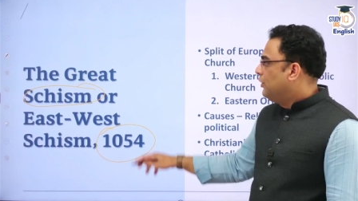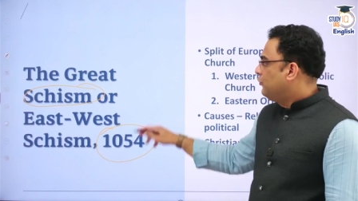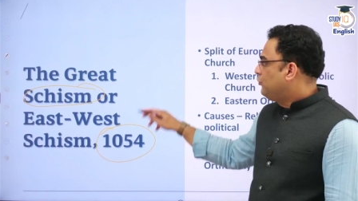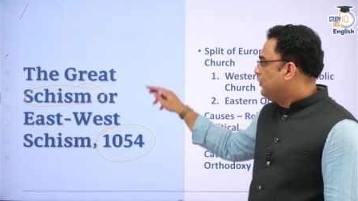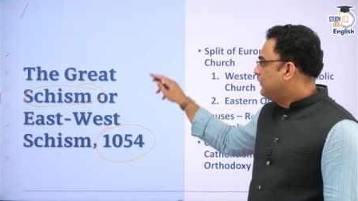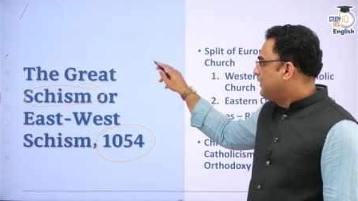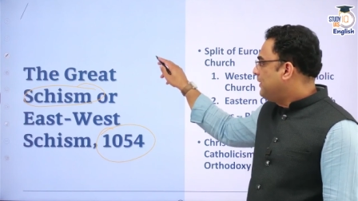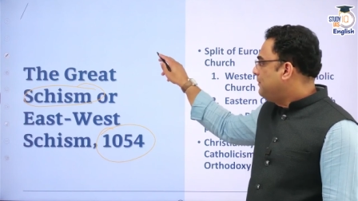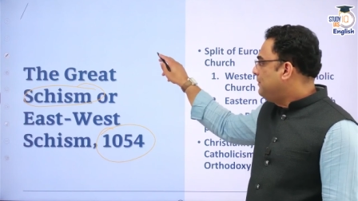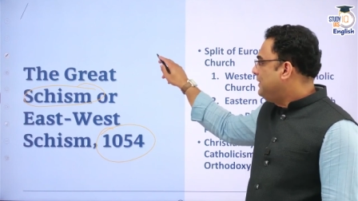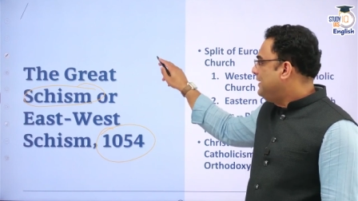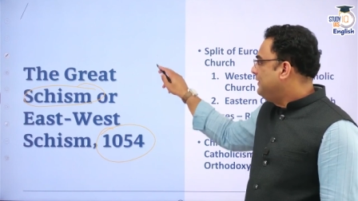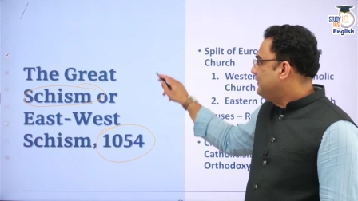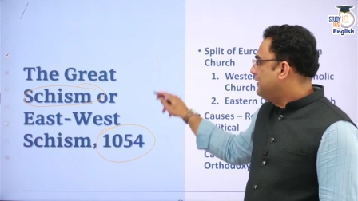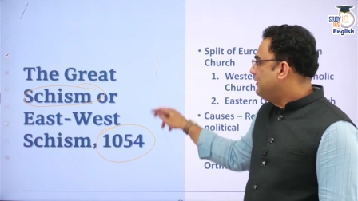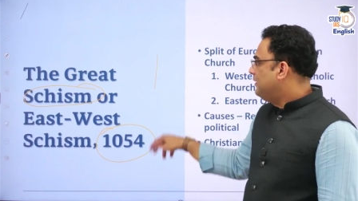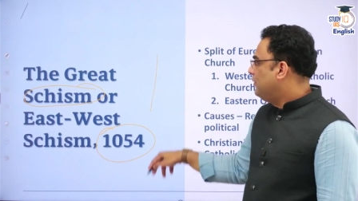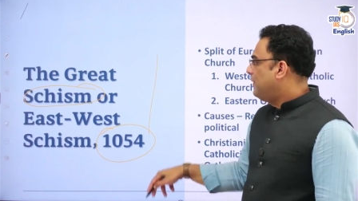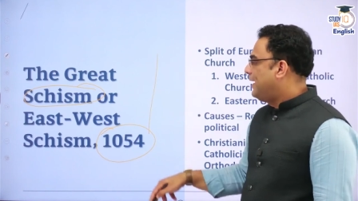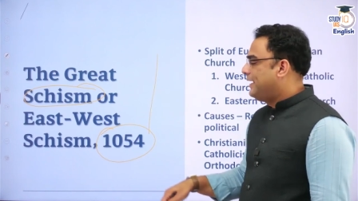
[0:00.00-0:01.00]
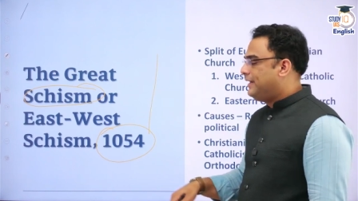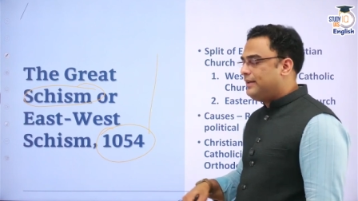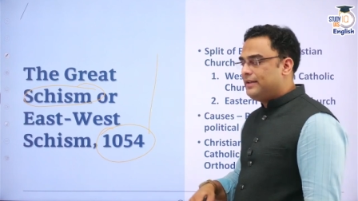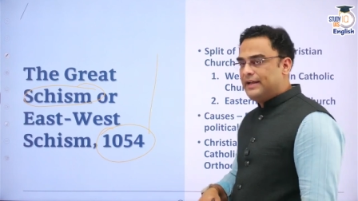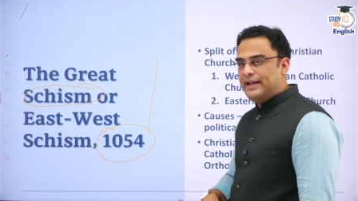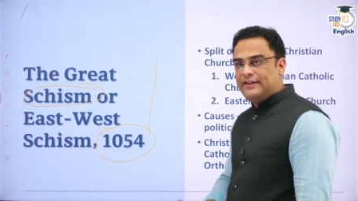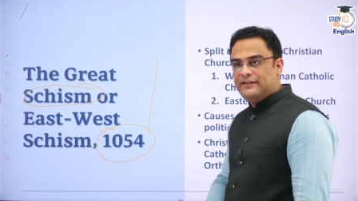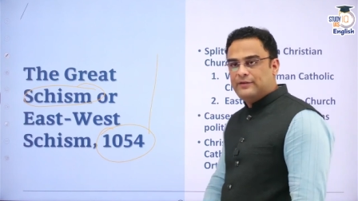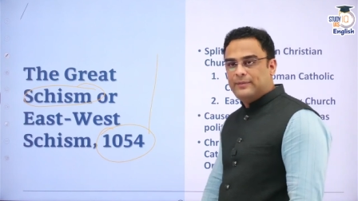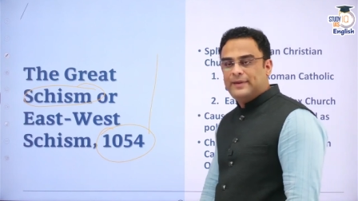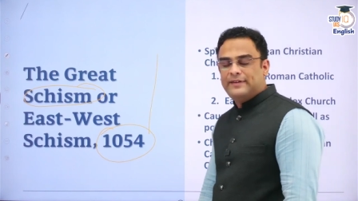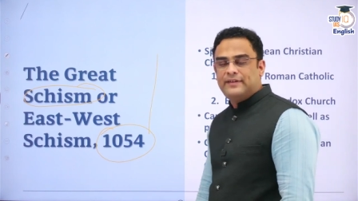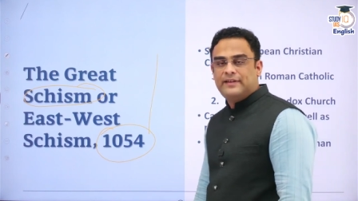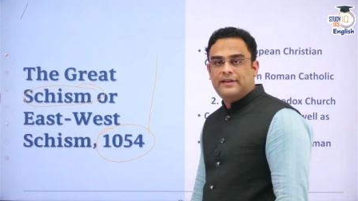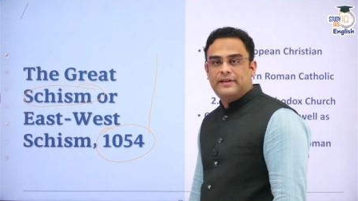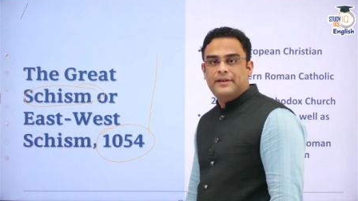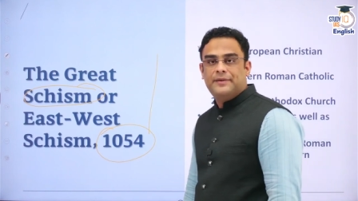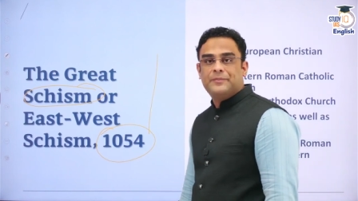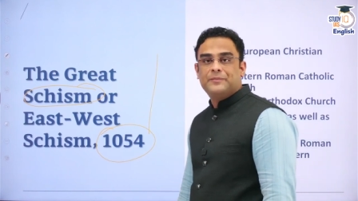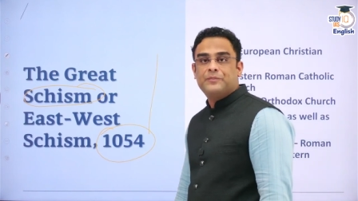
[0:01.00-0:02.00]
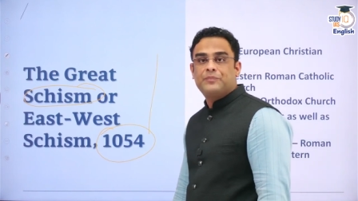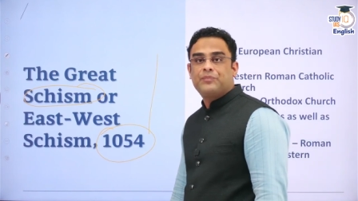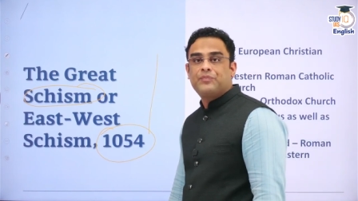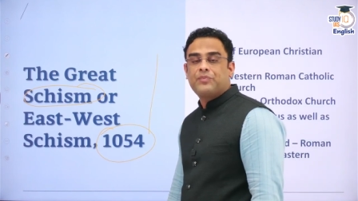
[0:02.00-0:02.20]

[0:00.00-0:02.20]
Schism means a divide, guys, basically.